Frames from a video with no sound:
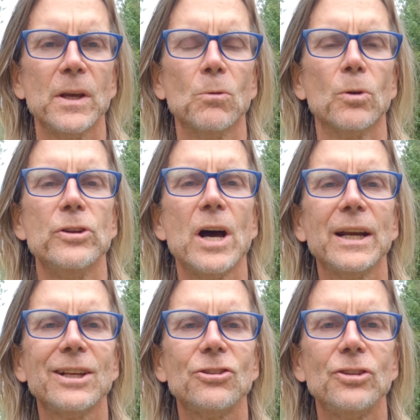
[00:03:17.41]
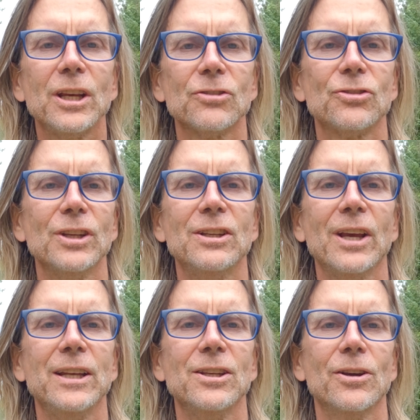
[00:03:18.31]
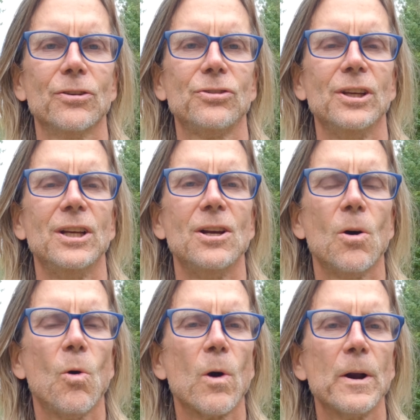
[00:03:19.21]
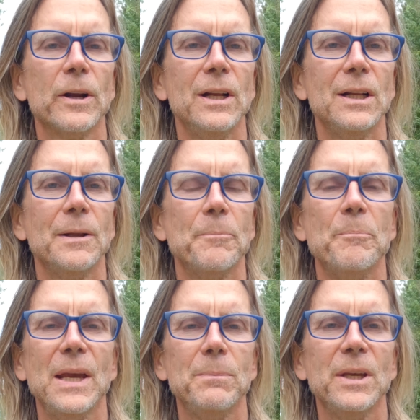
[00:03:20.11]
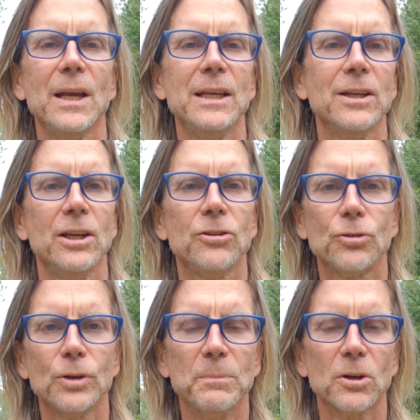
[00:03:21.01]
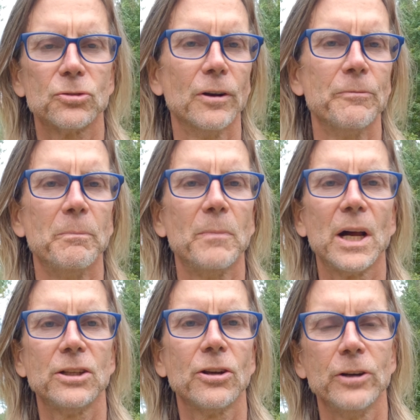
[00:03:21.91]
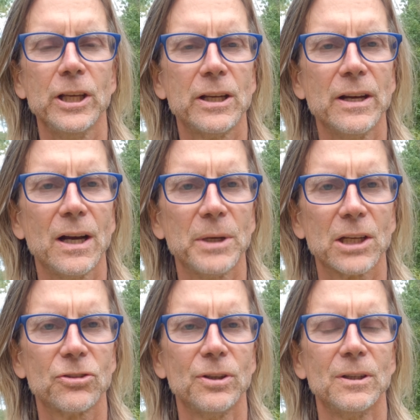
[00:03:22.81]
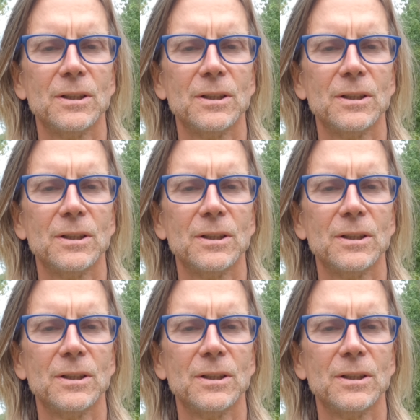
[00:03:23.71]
It will not exist in 10 years, or maybe in the history books of monetary economics.